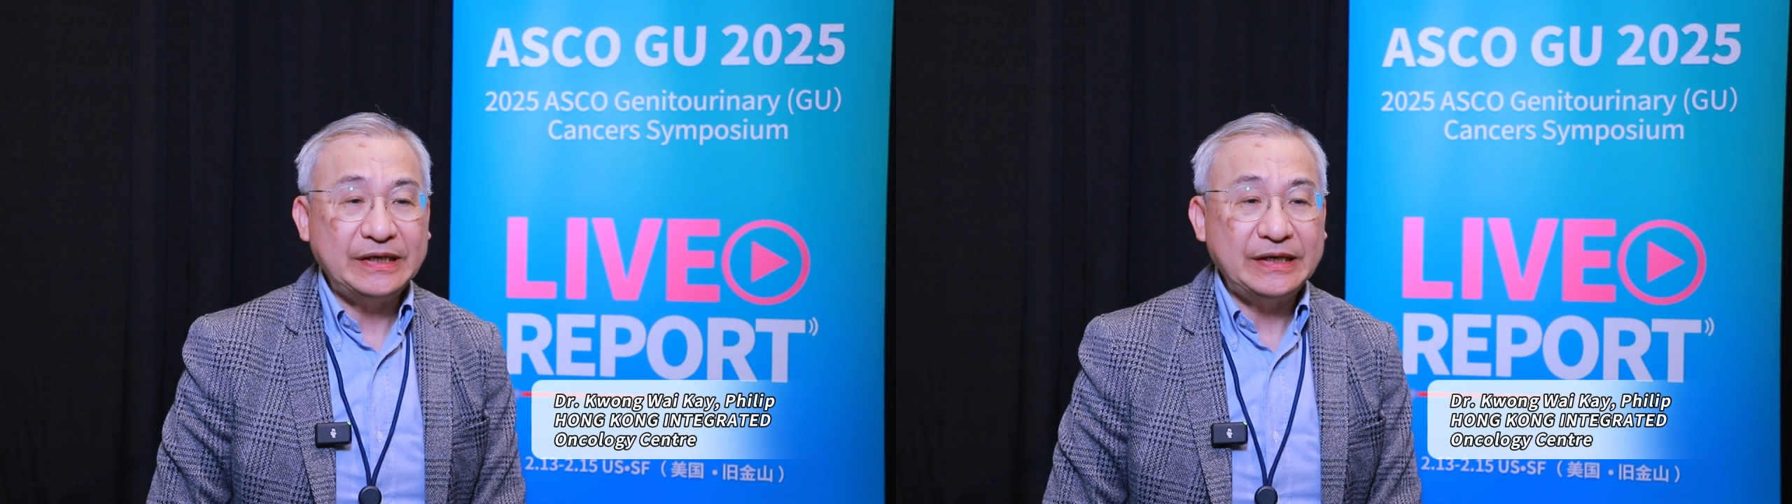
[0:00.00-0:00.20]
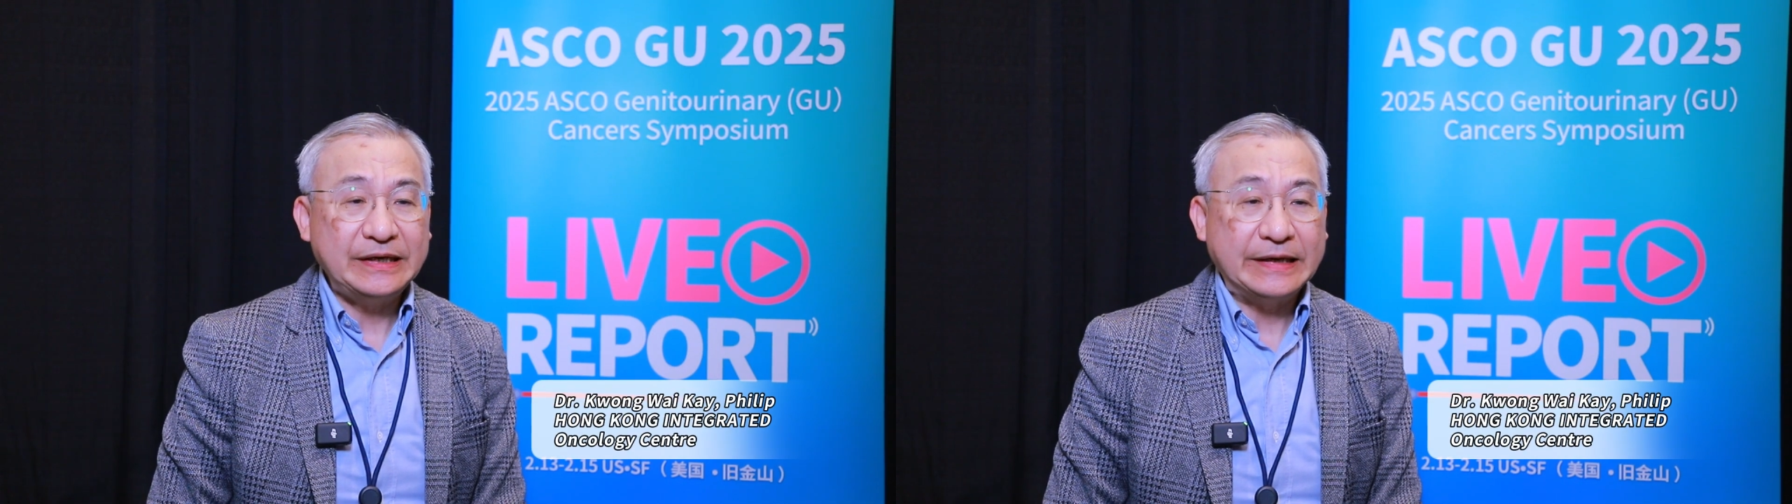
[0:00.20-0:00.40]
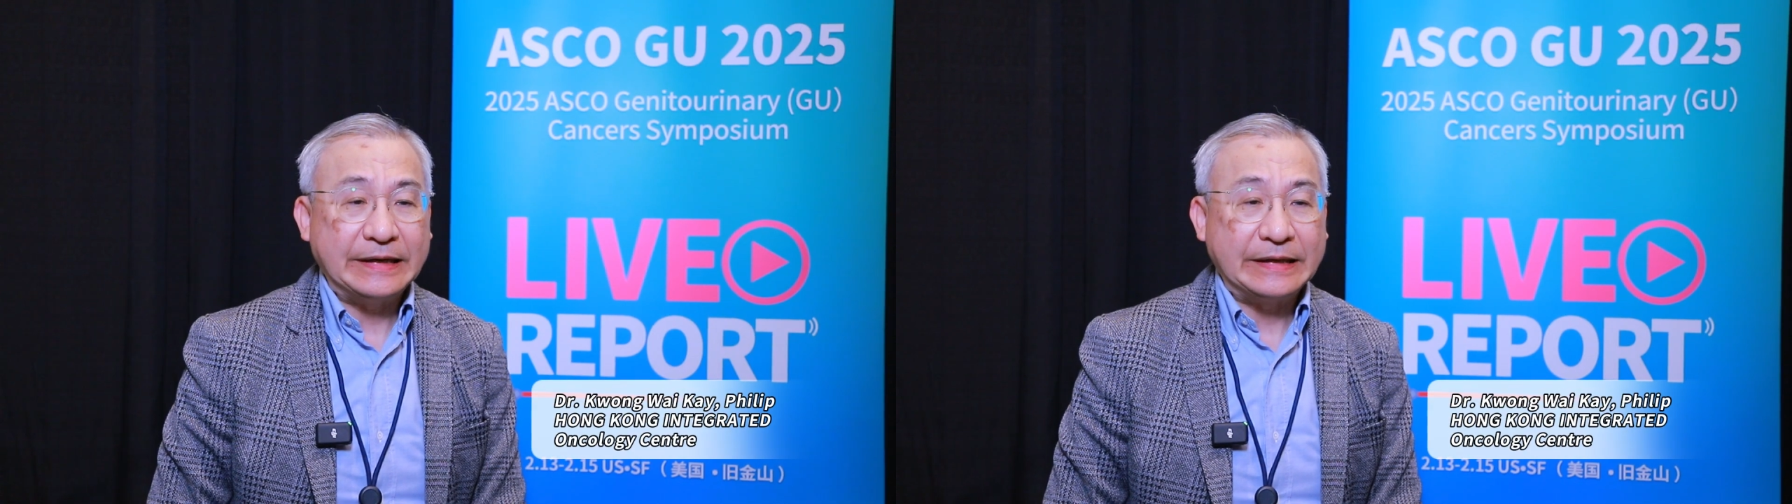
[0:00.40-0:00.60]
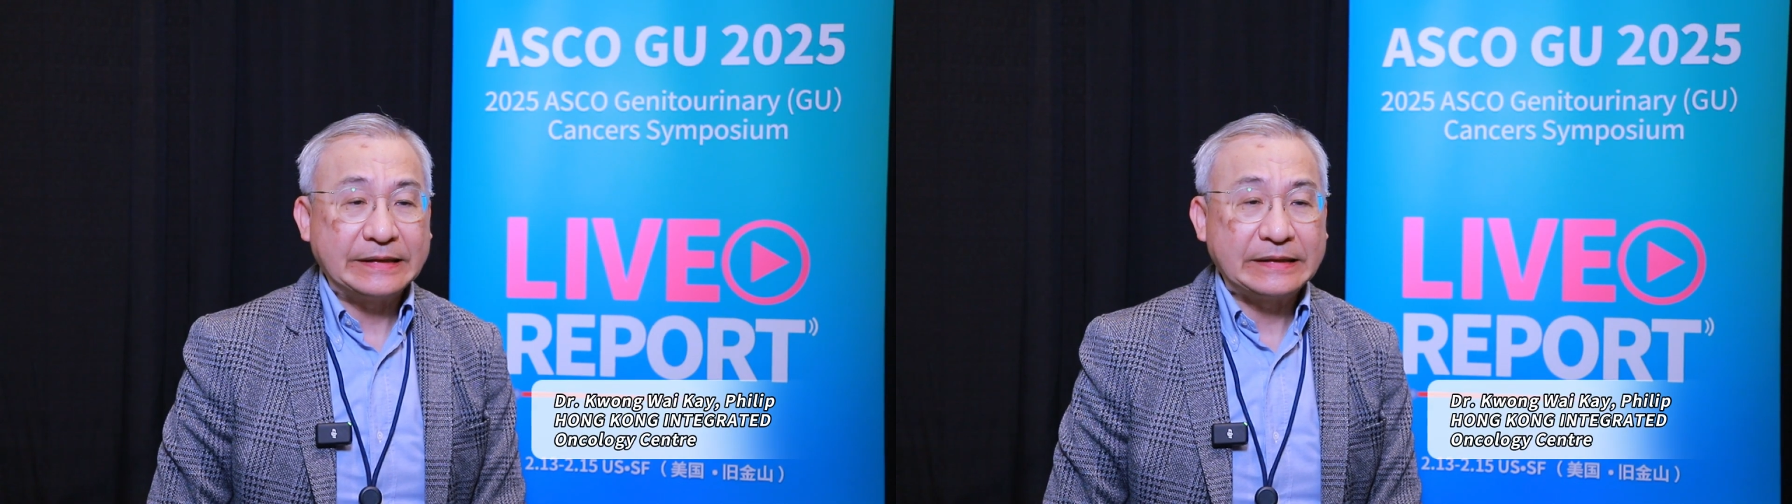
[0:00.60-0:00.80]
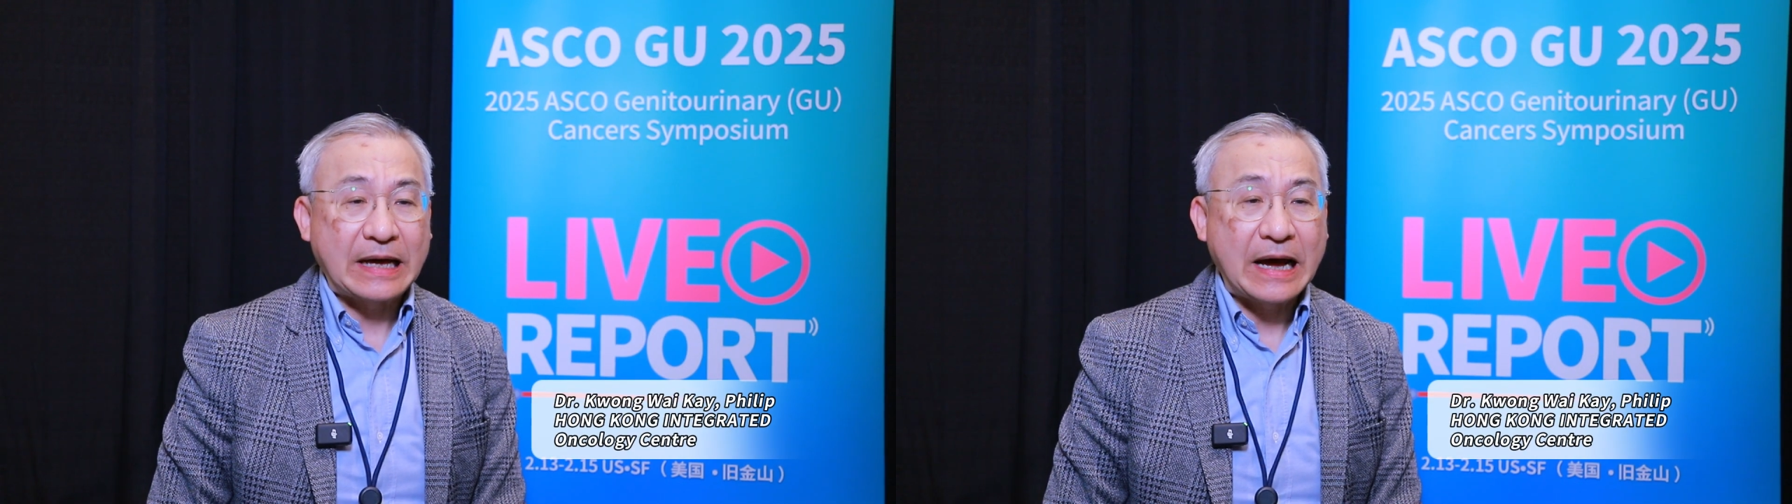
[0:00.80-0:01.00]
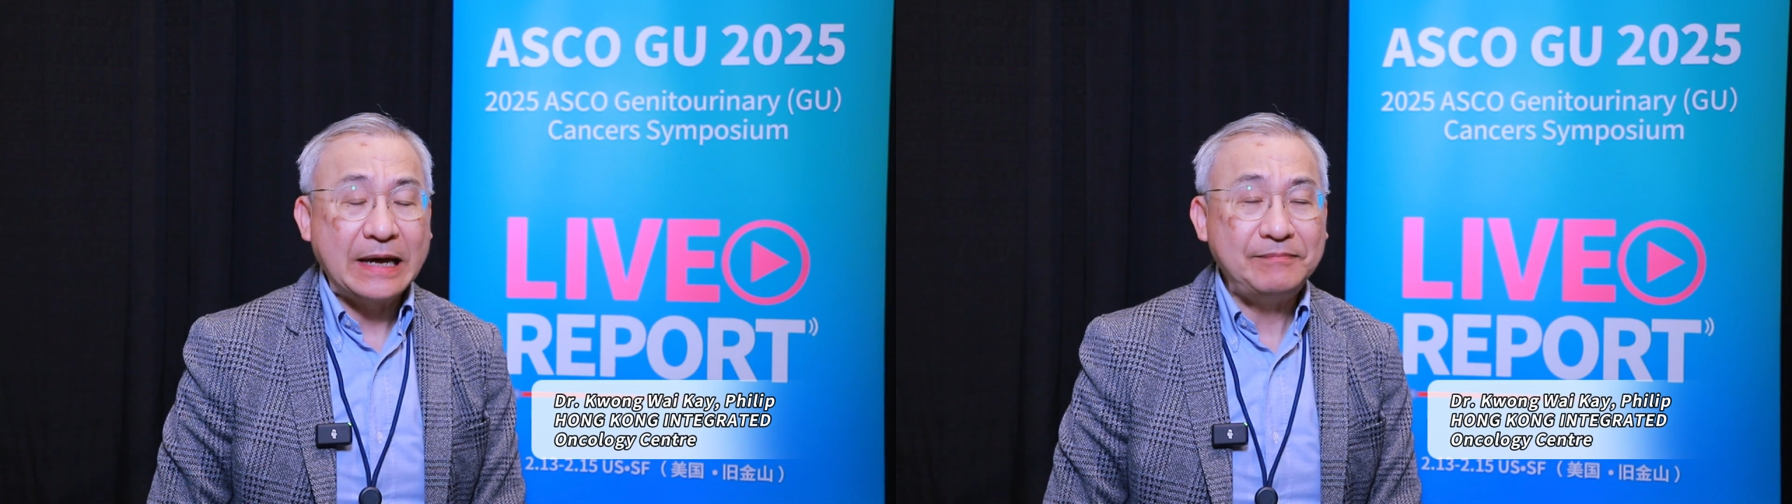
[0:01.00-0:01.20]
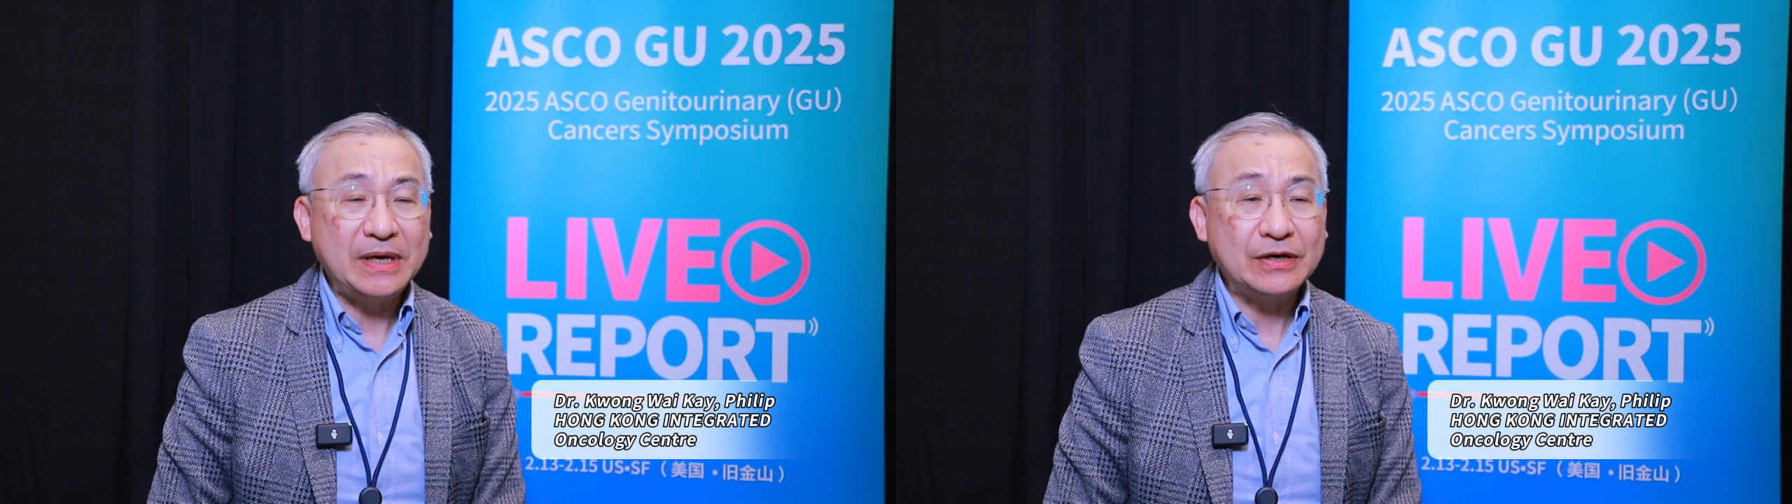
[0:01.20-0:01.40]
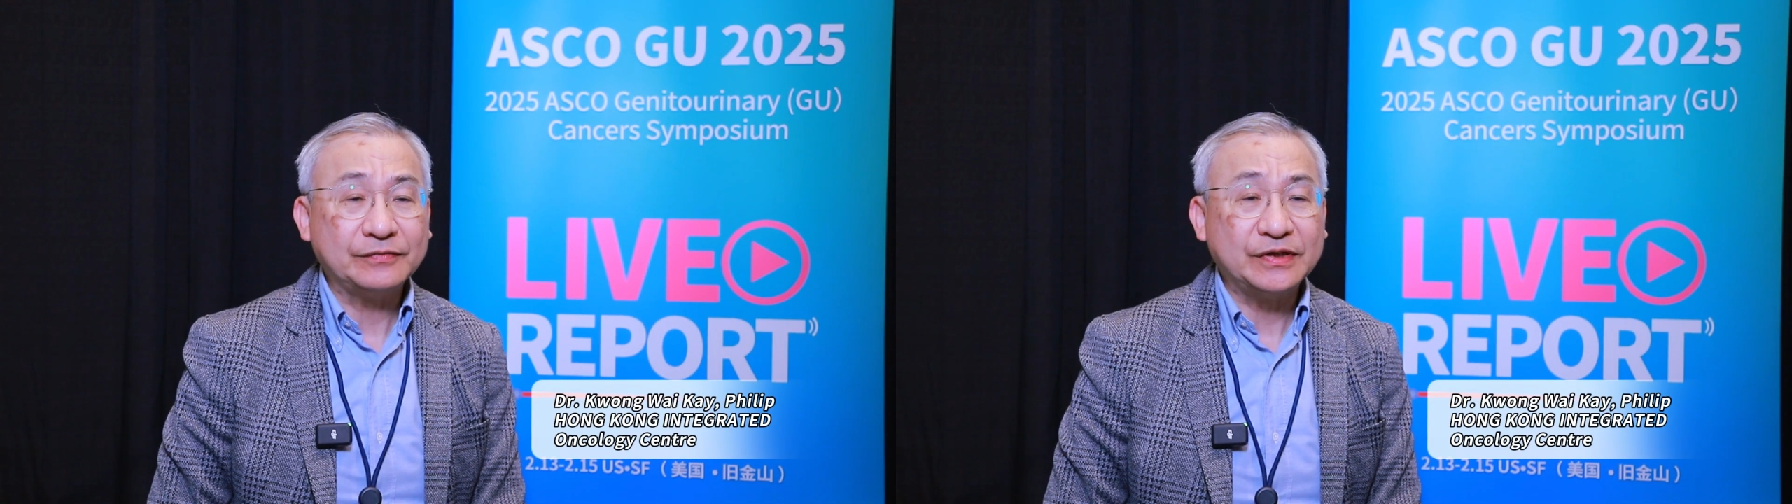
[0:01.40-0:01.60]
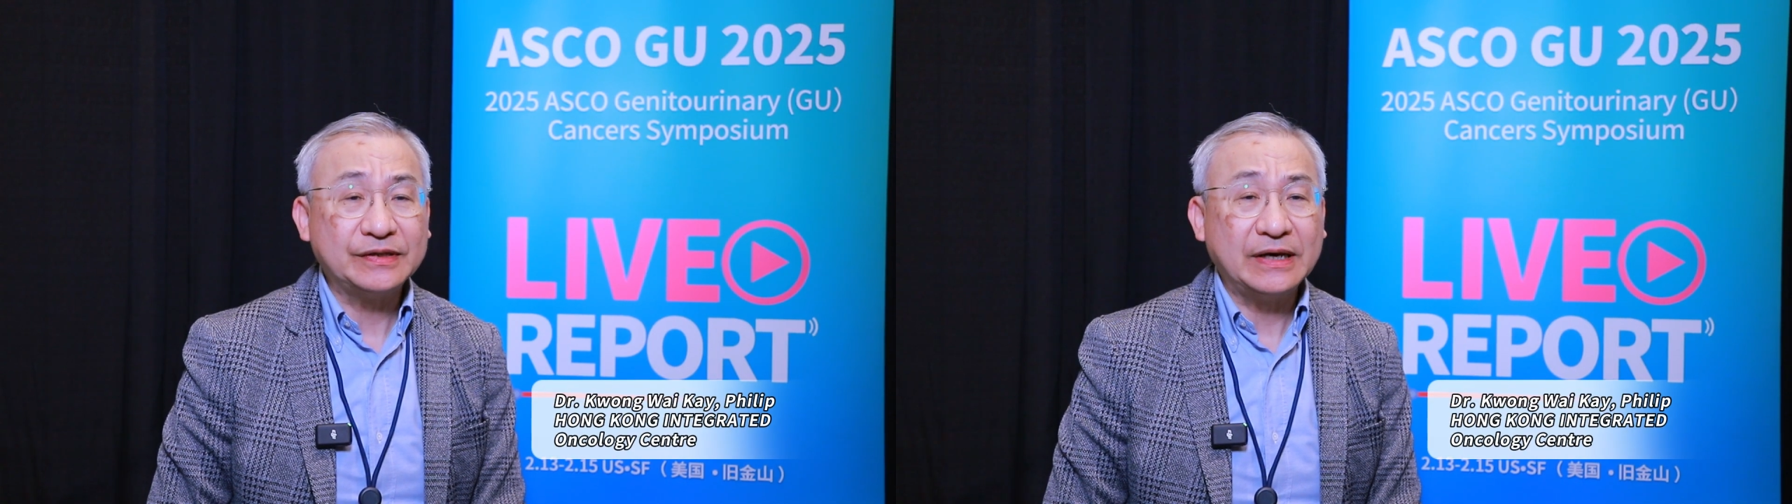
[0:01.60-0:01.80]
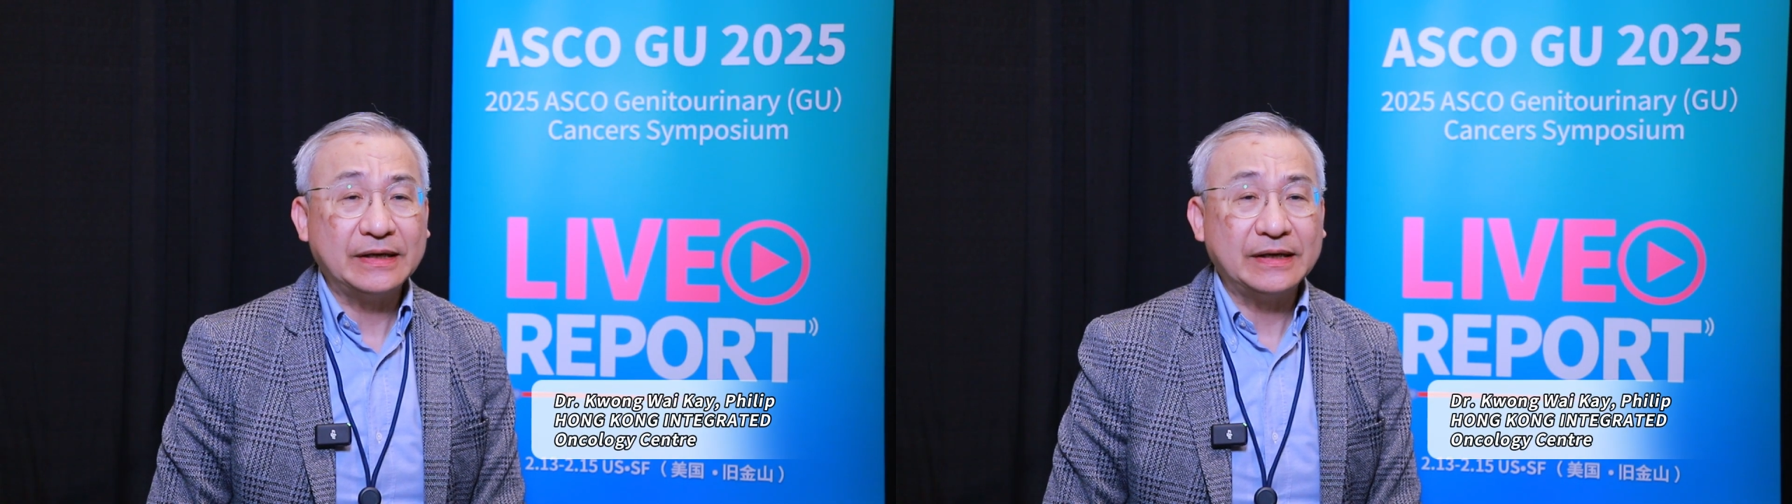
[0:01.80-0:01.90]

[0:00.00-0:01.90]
the timing of the